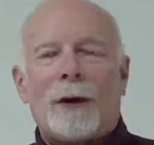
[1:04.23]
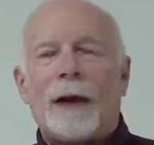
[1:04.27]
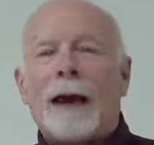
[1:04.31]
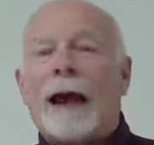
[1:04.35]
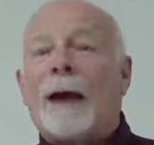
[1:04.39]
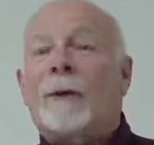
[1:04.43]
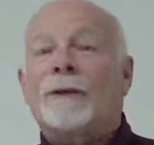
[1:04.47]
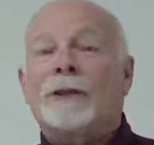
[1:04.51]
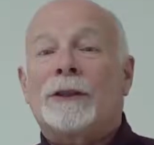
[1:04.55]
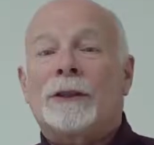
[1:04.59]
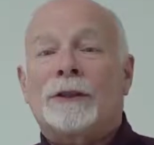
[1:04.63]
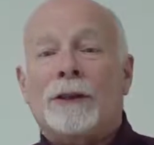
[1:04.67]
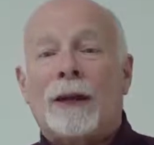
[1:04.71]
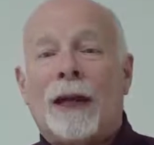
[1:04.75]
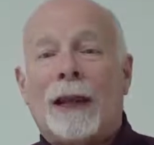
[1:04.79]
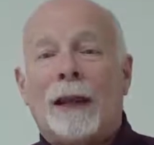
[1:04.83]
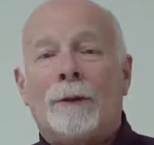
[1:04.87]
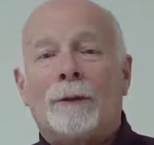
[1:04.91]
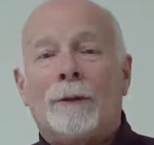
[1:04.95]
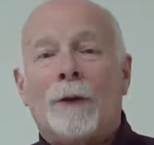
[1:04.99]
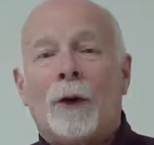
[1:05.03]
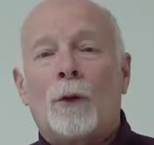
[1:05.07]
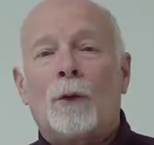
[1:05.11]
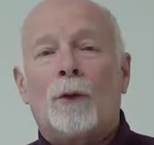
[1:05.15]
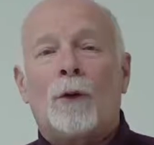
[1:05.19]
I was a
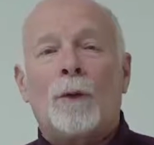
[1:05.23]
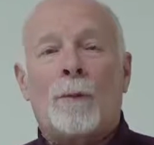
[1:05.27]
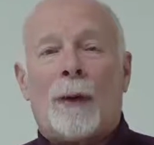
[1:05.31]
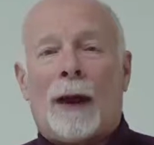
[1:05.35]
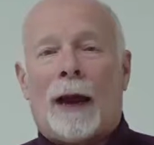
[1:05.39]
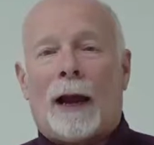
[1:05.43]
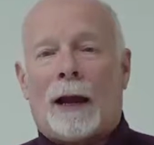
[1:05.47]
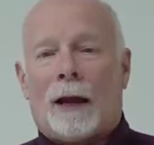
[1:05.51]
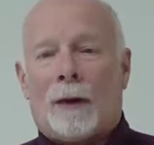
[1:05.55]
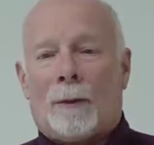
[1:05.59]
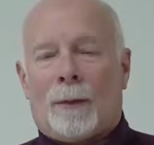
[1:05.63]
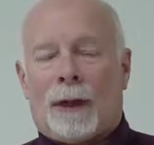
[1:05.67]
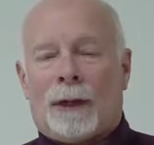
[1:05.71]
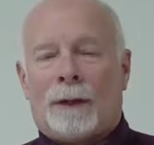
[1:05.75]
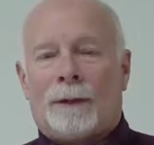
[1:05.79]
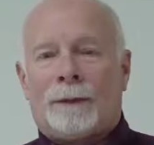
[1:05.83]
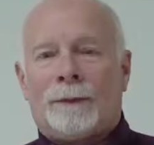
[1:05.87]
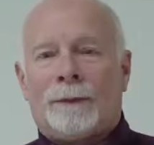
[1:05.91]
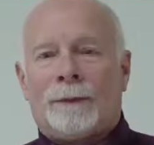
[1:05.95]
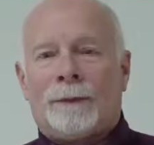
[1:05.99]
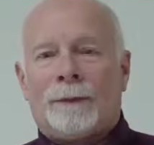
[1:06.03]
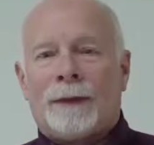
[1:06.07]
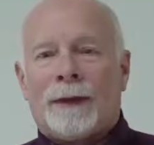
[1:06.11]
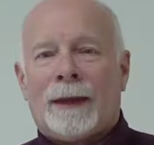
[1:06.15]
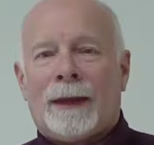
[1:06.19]
telephone repairman.
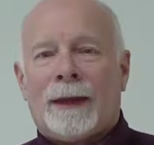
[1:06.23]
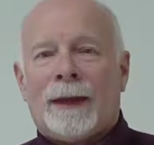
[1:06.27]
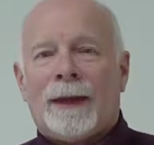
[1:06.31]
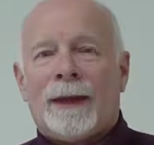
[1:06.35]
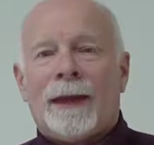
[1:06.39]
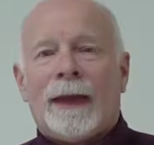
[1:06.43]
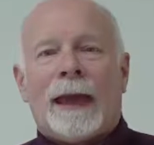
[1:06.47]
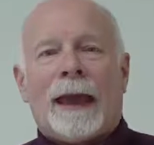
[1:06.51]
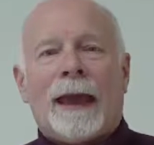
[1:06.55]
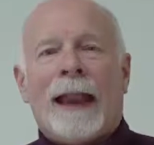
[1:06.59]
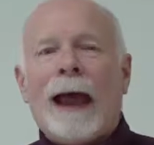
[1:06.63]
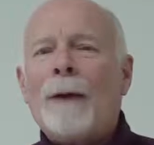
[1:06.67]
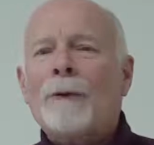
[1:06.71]
And